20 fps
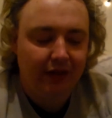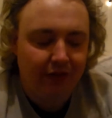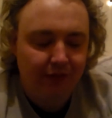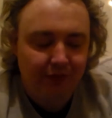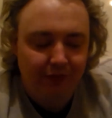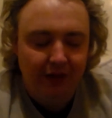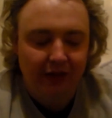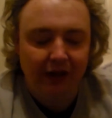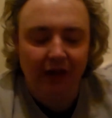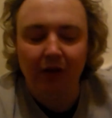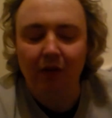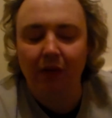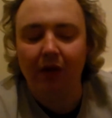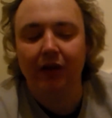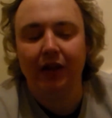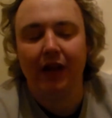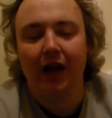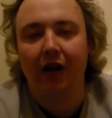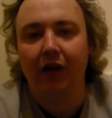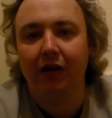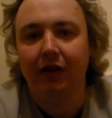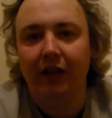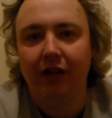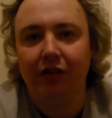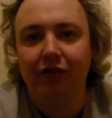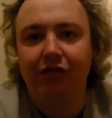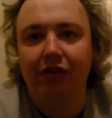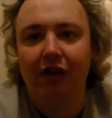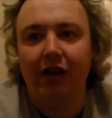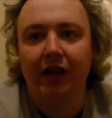There's a video on that on
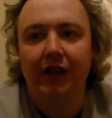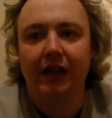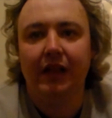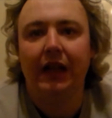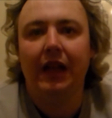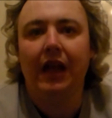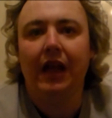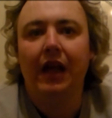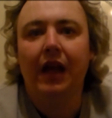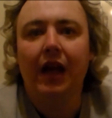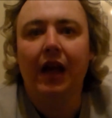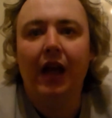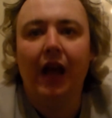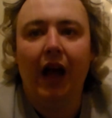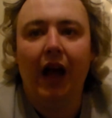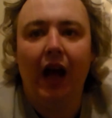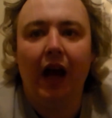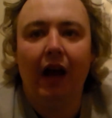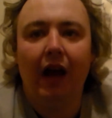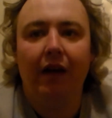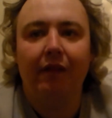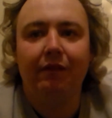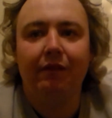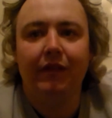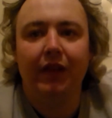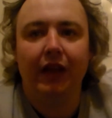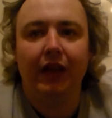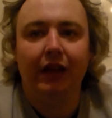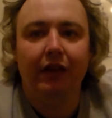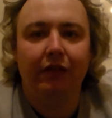this channel
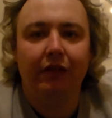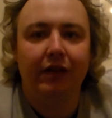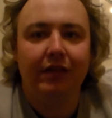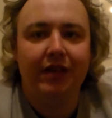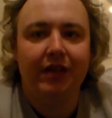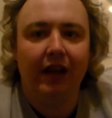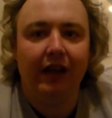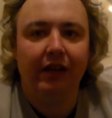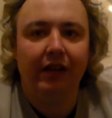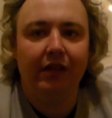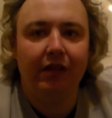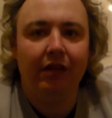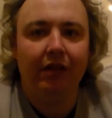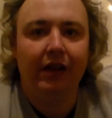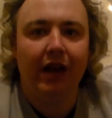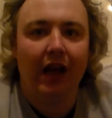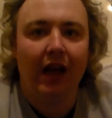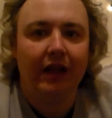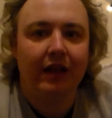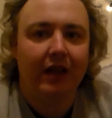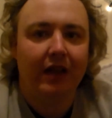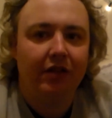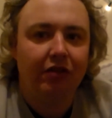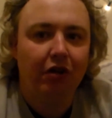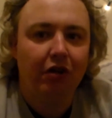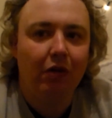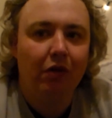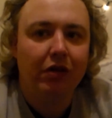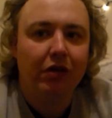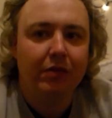that you can take a look at that I
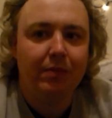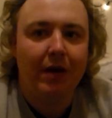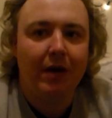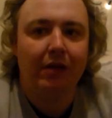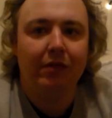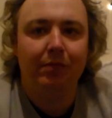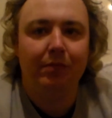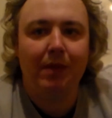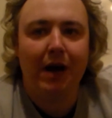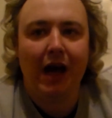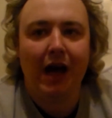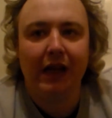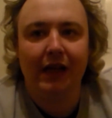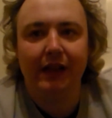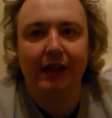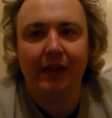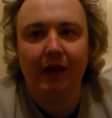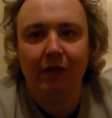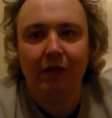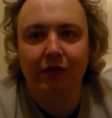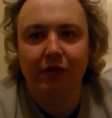talked about back in